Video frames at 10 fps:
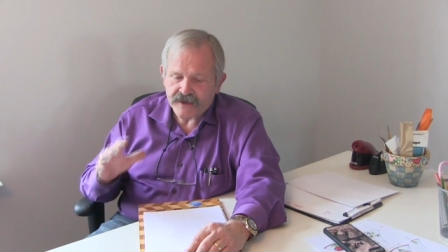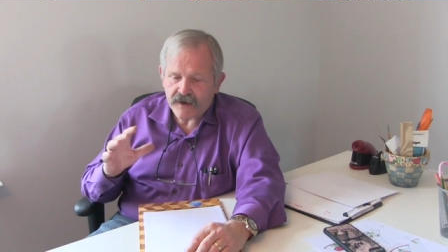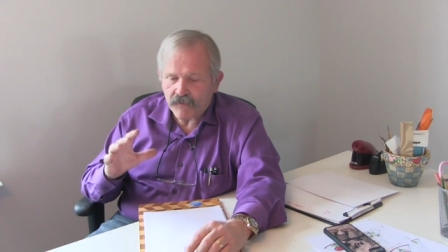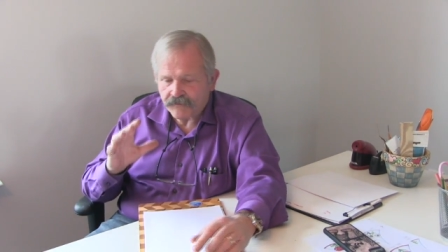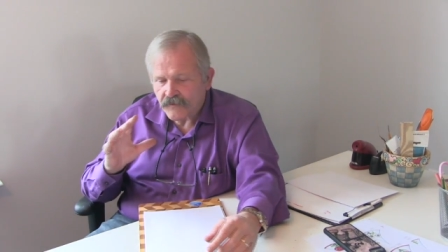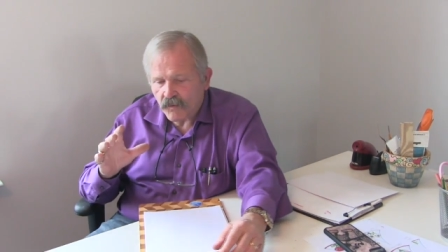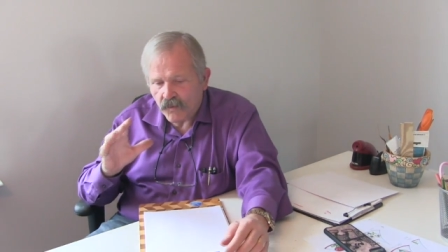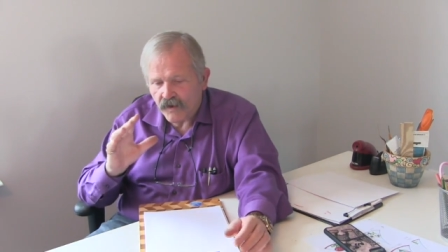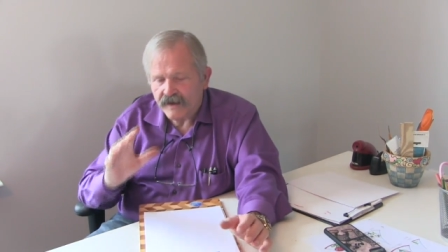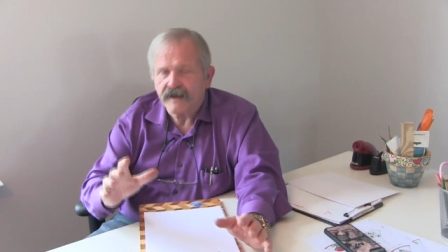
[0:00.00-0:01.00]
Now,
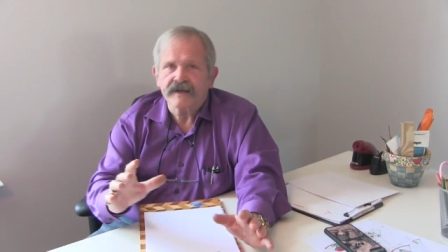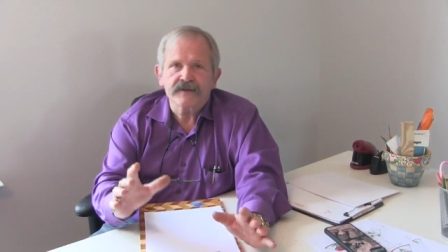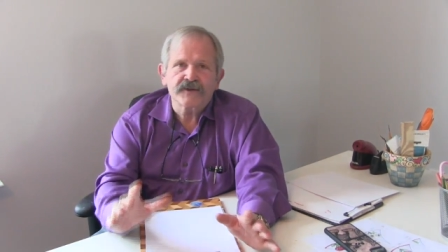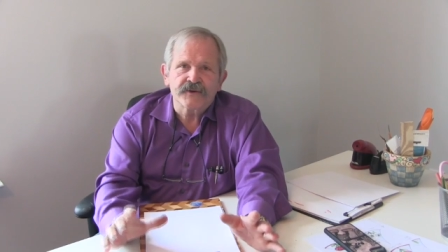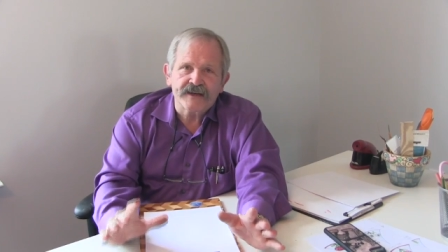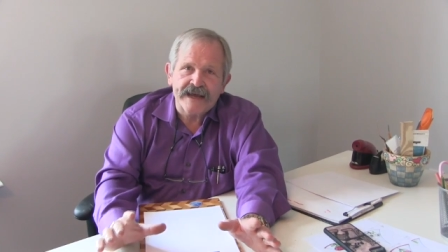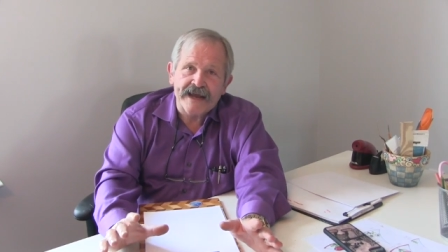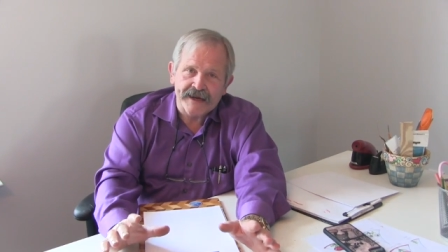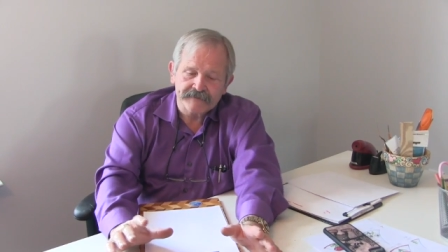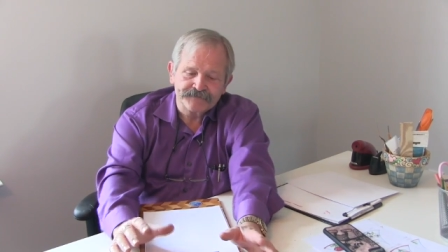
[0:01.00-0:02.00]
what I'd like to do
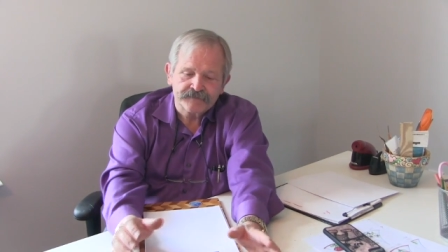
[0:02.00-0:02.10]
today